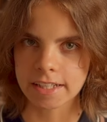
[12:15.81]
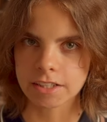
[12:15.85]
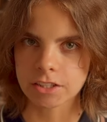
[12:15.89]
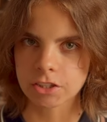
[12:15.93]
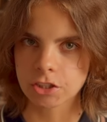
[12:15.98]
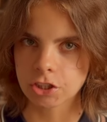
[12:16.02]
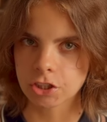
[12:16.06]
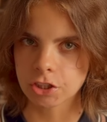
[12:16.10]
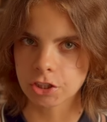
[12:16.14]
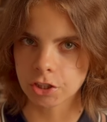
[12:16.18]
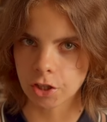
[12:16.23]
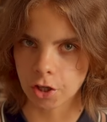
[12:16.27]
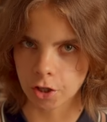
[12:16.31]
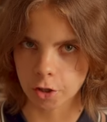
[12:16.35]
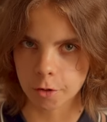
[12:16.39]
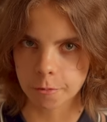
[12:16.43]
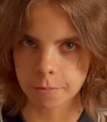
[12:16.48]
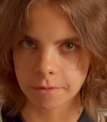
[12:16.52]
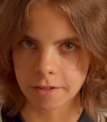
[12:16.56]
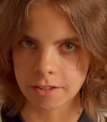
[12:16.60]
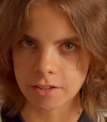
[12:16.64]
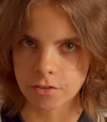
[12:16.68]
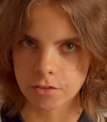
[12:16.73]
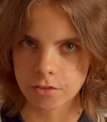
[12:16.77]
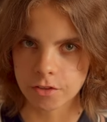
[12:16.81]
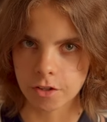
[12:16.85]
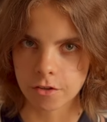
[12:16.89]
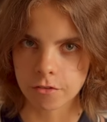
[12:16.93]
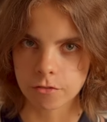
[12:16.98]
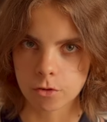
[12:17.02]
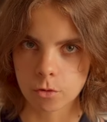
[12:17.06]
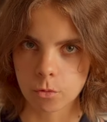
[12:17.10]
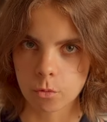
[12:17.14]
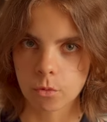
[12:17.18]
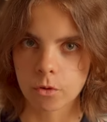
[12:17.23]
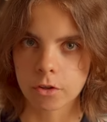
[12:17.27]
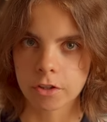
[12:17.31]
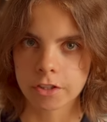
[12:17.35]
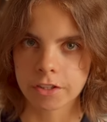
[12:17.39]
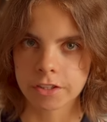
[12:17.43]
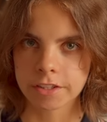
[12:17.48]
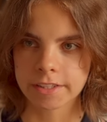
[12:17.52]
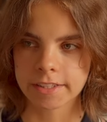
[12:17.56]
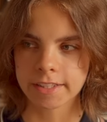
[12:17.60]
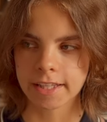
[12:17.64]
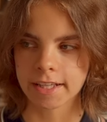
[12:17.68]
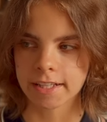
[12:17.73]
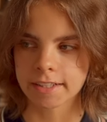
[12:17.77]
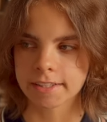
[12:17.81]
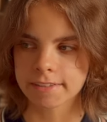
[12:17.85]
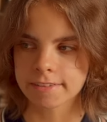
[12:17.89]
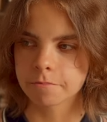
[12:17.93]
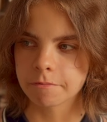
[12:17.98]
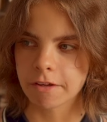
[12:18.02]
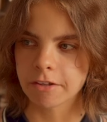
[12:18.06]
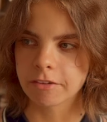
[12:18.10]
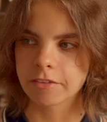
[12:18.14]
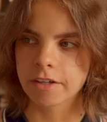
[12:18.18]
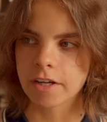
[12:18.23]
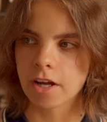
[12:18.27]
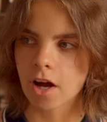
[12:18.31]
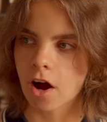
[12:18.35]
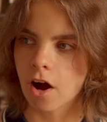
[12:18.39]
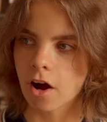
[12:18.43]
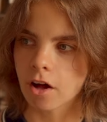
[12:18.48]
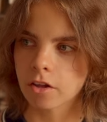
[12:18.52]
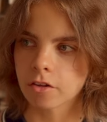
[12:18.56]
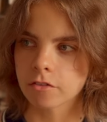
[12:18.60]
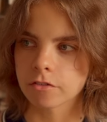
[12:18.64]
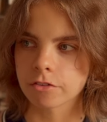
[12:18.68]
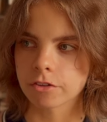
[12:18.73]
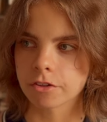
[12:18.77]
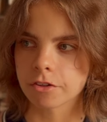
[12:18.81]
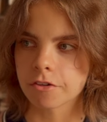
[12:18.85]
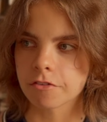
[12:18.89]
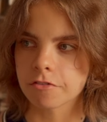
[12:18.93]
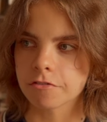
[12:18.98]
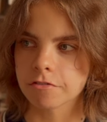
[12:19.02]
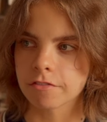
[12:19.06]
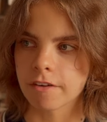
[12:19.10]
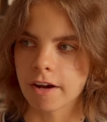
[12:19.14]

and sharpness of the word that Mary Oliver